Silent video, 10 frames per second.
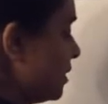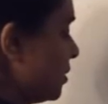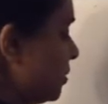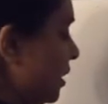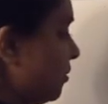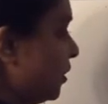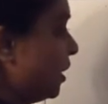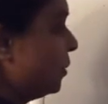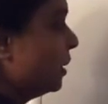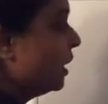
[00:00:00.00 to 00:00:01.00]
and straight for
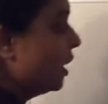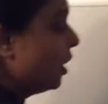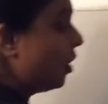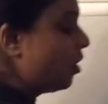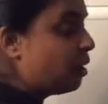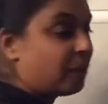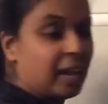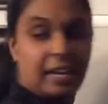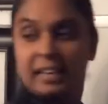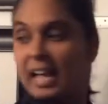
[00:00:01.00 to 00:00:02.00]
you. All
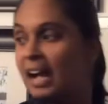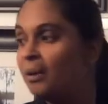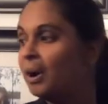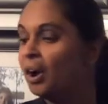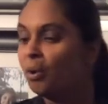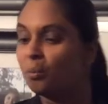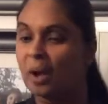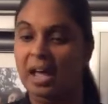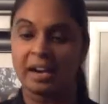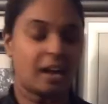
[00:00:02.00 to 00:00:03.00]
right, now,
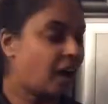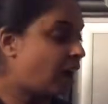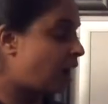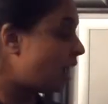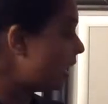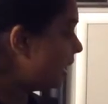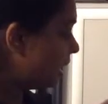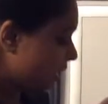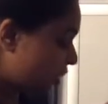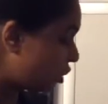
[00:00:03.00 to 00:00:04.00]
when
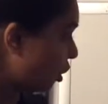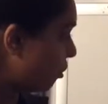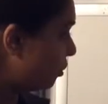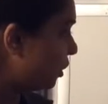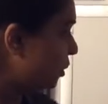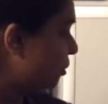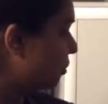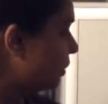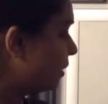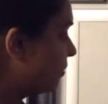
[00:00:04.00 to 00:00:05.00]
I show
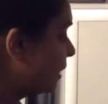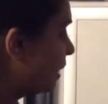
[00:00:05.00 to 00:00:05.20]
you the